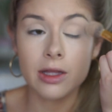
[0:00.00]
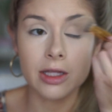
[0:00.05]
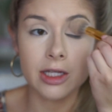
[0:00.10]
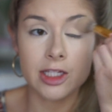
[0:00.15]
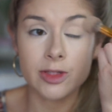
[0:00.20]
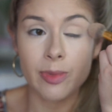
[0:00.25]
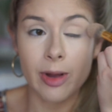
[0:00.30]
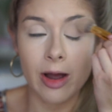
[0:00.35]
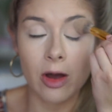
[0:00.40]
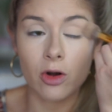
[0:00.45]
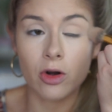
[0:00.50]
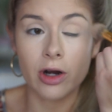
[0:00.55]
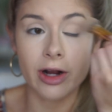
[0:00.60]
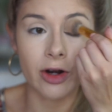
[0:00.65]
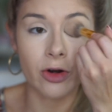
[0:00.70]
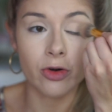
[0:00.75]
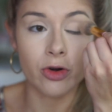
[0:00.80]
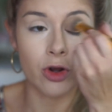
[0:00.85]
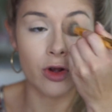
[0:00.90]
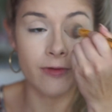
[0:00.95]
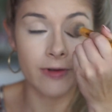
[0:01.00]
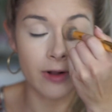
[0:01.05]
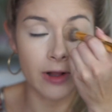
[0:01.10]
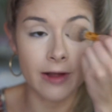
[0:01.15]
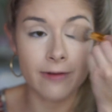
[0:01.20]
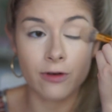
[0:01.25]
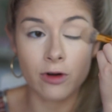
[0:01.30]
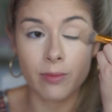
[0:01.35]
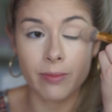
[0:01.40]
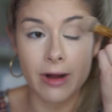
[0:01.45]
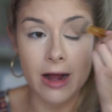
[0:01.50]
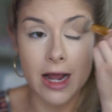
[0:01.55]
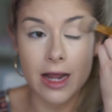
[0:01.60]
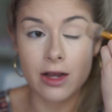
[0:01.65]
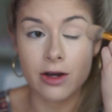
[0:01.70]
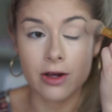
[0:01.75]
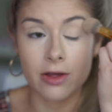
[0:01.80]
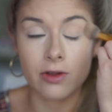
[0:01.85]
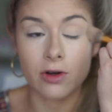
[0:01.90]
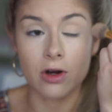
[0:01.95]
this powder. I don't know if I'll ever
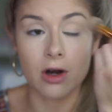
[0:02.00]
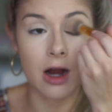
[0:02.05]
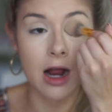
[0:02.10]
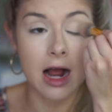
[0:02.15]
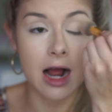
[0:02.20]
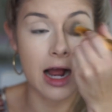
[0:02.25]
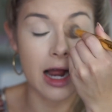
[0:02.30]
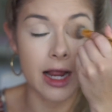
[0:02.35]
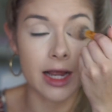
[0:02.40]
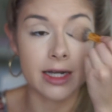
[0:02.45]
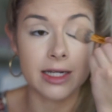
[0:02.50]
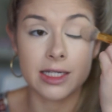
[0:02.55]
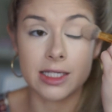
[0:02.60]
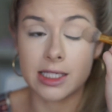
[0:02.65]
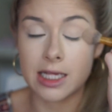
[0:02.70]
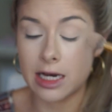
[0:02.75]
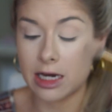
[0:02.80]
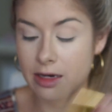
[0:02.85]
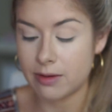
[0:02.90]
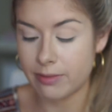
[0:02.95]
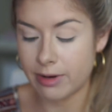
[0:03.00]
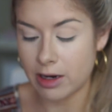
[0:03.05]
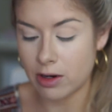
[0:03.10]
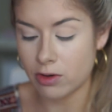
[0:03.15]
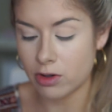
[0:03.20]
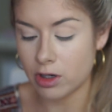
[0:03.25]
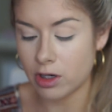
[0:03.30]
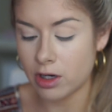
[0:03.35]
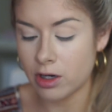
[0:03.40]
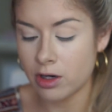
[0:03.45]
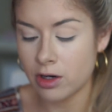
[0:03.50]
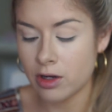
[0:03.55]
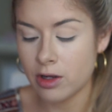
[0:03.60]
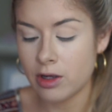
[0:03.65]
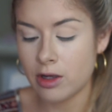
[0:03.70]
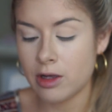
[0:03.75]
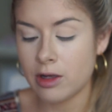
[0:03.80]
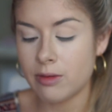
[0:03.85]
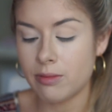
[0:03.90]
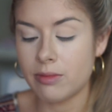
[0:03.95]
buy another high-end setting powder,
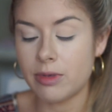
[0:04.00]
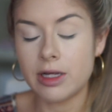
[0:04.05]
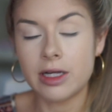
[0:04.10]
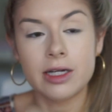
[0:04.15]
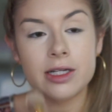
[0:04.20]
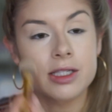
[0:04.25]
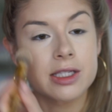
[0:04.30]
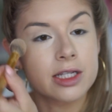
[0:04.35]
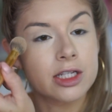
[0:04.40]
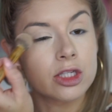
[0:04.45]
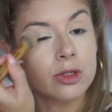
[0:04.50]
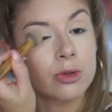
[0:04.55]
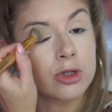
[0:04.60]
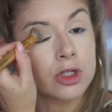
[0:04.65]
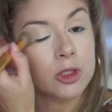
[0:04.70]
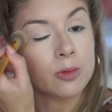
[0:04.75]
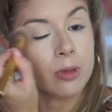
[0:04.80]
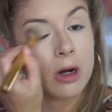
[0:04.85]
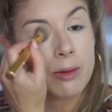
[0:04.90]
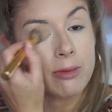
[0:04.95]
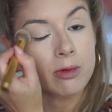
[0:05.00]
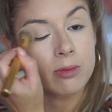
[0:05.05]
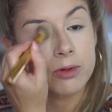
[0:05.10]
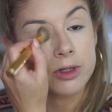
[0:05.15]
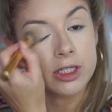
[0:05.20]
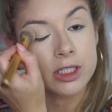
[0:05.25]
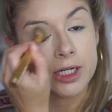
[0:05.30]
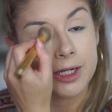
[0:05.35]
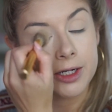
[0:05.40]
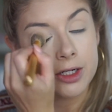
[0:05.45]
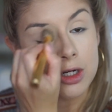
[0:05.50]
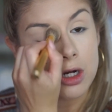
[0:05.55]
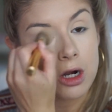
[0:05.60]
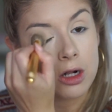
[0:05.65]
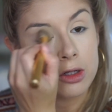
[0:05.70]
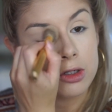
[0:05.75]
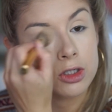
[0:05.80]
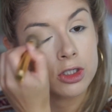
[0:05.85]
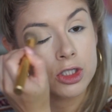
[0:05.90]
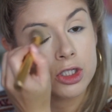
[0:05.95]
because this one's probably
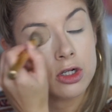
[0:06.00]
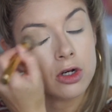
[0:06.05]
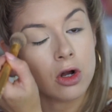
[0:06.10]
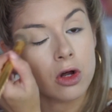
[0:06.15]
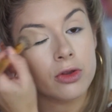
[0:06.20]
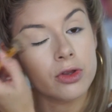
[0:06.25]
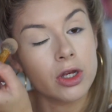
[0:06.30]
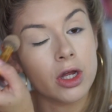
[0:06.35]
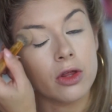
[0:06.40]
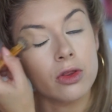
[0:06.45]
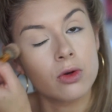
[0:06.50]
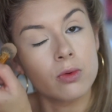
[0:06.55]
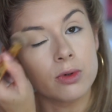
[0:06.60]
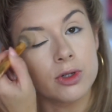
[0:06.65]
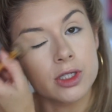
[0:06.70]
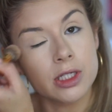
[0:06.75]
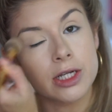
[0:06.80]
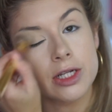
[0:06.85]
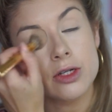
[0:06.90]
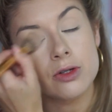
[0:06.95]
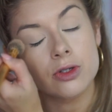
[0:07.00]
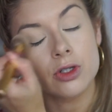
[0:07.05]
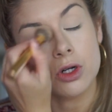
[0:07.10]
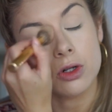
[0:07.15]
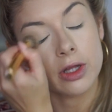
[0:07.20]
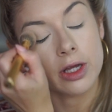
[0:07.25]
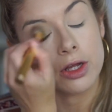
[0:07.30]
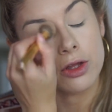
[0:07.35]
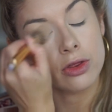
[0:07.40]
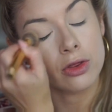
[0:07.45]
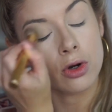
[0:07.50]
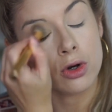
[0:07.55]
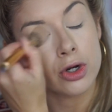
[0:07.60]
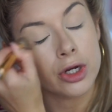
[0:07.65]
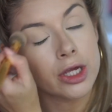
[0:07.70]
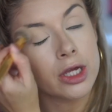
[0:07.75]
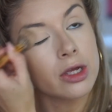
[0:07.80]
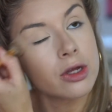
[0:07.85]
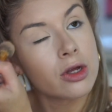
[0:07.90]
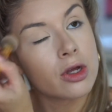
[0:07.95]
$10, and all the other ones I use are like
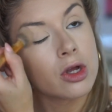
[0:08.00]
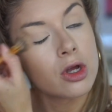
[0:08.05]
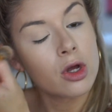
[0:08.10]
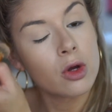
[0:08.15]
$30.